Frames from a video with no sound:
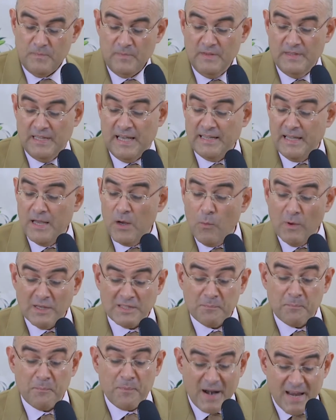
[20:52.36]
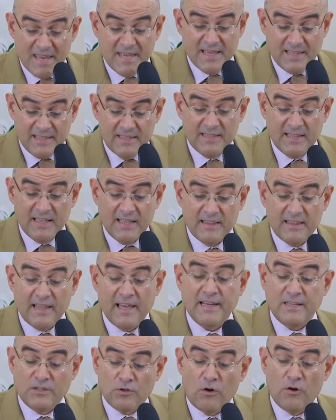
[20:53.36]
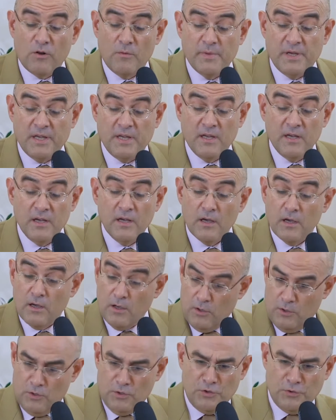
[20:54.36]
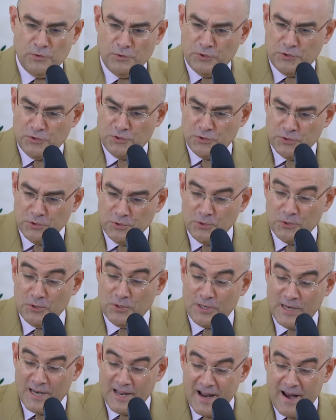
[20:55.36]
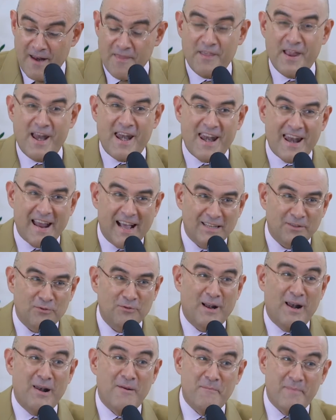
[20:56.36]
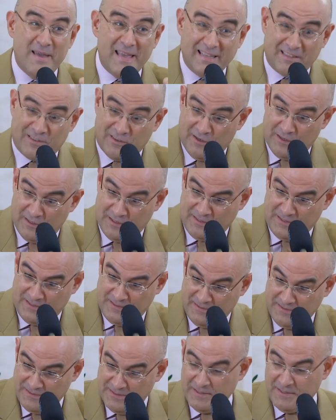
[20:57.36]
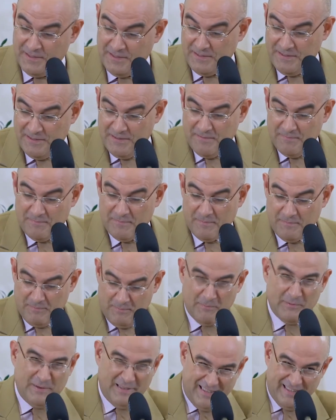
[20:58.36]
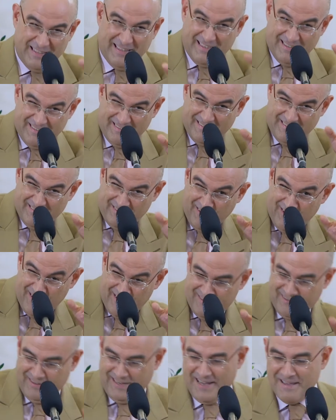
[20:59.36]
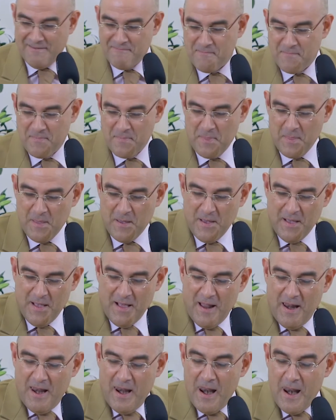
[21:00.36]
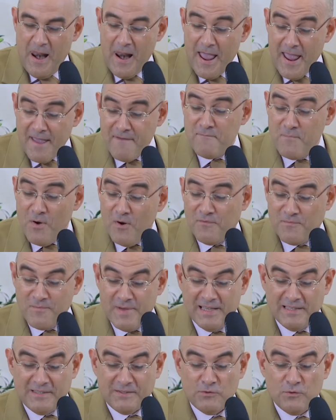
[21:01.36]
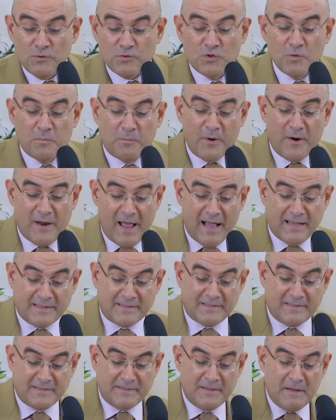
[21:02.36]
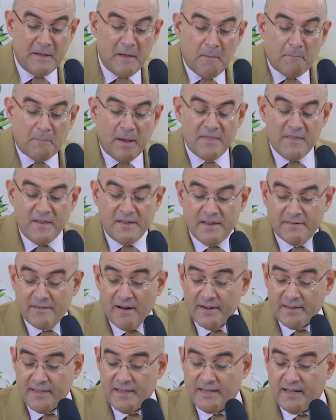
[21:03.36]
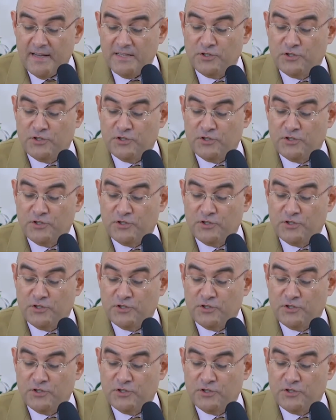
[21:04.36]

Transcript: that I was pregnant, they told me, you should learn the natural methods, with this tone, okay? Lay movements do support us, but the hierarchical